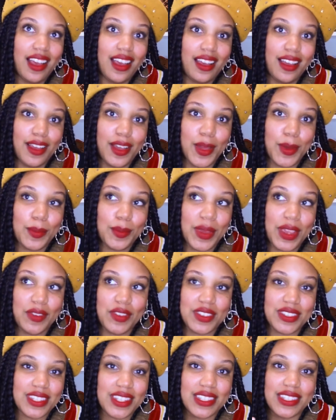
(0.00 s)
Um,
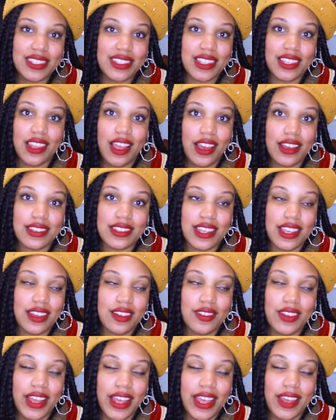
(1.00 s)
ever since the
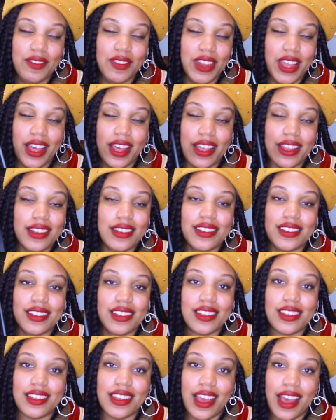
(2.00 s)
lockdown, I have not
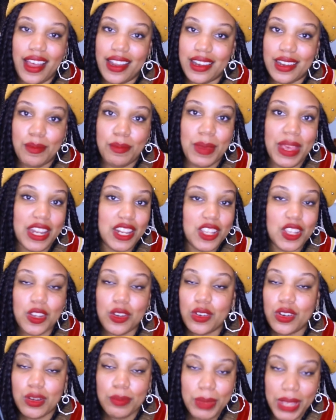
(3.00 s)
gotten a
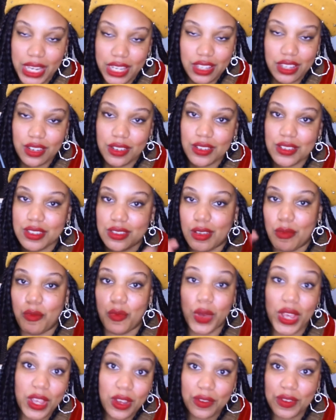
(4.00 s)
manicure or a pedicure, so
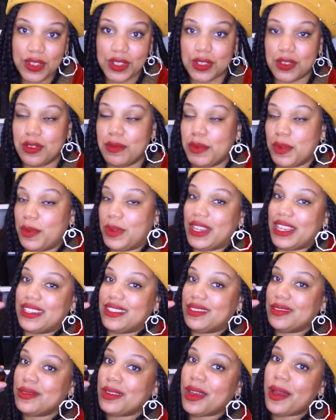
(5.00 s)
I'm way overdue. But when I
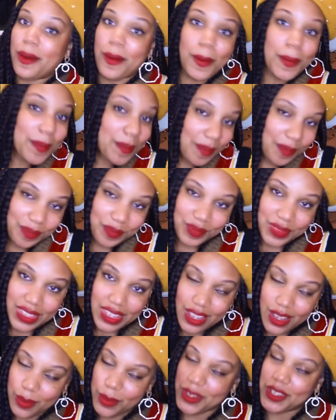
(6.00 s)
do go,
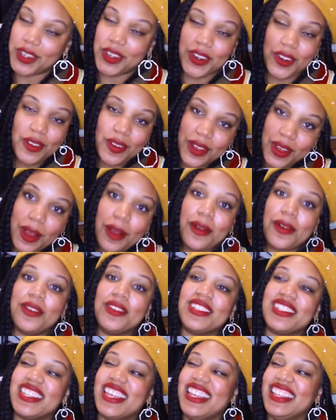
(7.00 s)
when your girl goes,